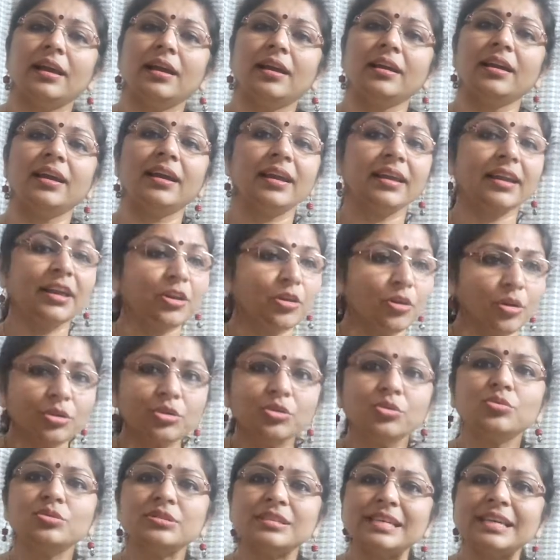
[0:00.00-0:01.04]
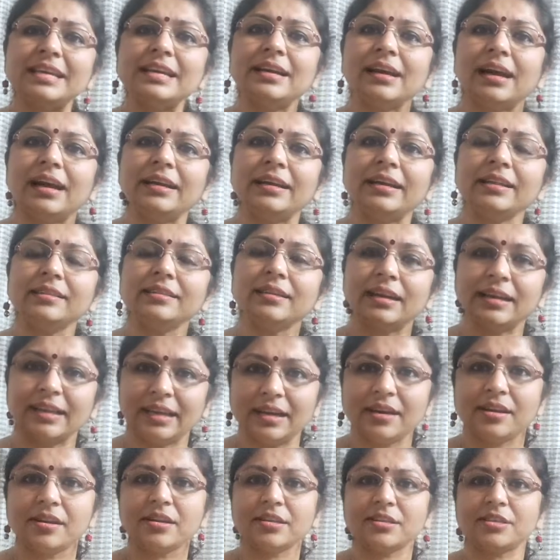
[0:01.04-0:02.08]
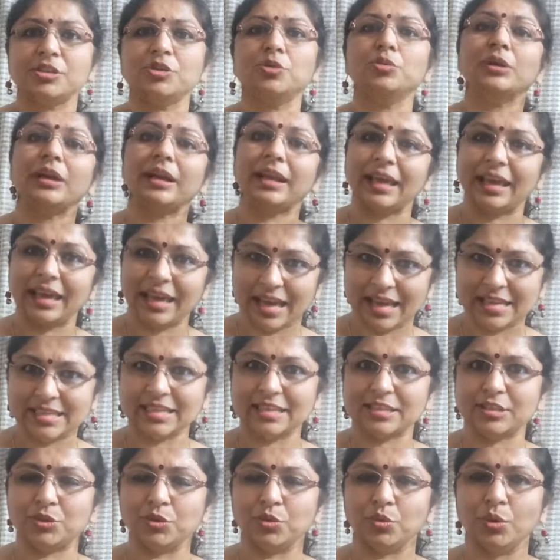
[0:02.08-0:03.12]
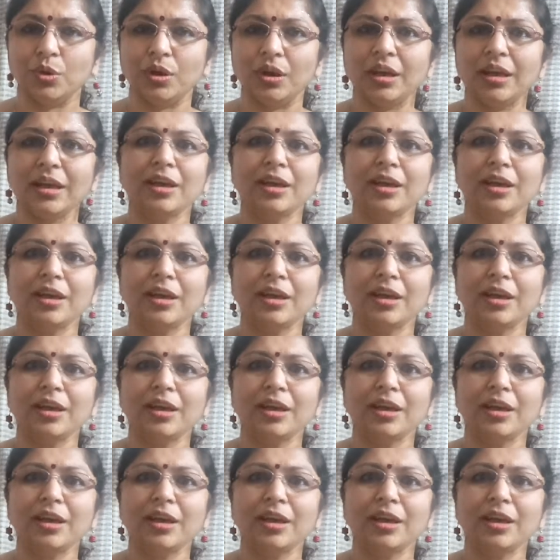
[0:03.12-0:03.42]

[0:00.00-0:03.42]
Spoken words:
you see content that interests you, that engages you.